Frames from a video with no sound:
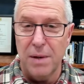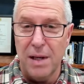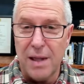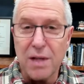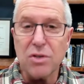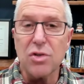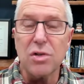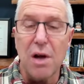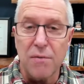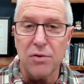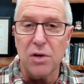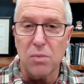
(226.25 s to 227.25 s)
Like, that's the
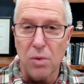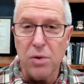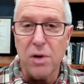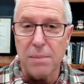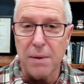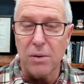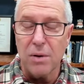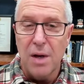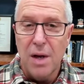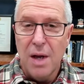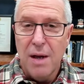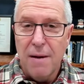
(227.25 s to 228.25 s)
stuff they're worried about.
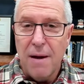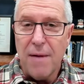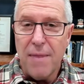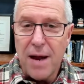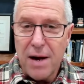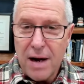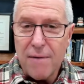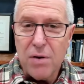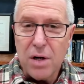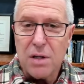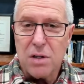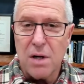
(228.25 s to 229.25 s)
And that never
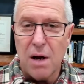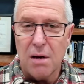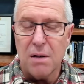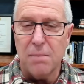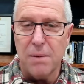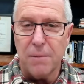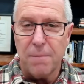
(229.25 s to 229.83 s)
gets talked about.